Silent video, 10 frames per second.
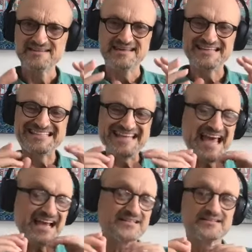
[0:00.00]
the
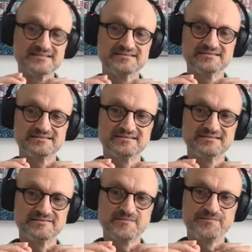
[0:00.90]
exact
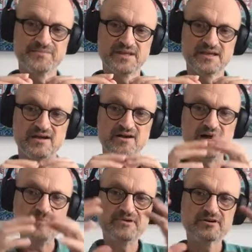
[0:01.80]

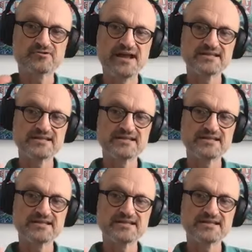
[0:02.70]
hyper